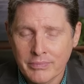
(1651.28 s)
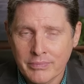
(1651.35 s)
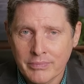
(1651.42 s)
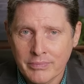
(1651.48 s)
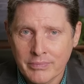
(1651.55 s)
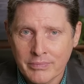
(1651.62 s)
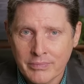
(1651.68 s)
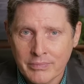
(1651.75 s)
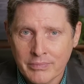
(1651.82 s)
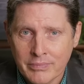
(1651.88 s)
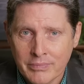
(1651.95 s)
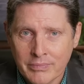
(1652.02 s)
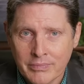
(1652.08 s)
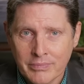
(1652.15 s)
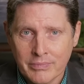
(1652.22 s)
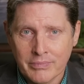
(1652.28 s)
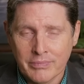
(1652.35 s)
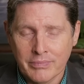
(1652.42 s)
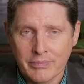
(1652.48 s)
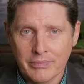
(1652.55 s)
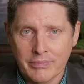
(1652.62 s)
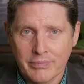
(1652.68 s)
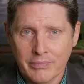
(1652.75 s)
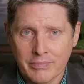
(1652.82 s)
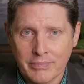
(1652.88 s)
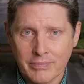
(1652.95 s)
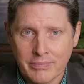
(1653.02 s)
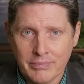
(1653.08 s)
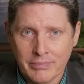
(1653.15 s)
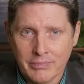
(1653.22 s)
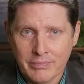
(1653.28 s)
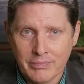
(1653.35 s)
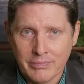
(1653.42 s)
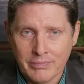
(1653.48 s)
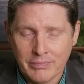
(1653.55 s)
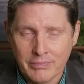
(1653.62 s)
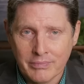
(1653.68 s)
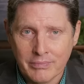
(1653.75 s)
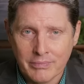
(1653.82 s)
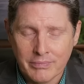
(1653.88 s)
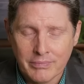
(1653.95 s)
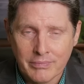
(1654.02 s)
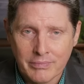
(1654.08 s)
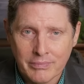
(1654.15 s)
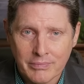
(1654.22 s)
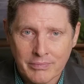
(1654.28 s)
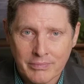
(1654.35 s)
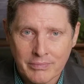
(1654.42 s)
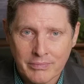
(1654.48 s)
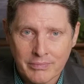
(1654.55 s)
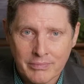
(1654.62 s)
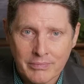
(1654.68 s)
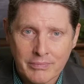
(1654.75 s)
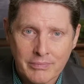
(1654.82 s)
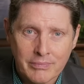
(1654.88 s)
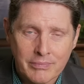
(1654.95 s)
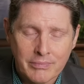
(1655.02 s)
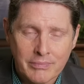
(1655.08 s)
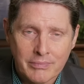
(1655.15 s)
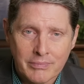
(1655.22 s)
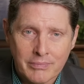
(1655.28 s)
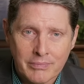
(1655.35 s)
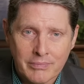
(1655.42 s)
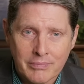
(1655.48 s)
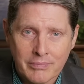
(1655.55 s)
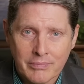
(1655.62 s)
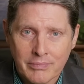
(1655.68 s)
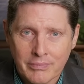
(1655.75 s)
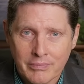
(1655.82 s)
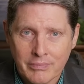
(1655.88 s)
[no speech]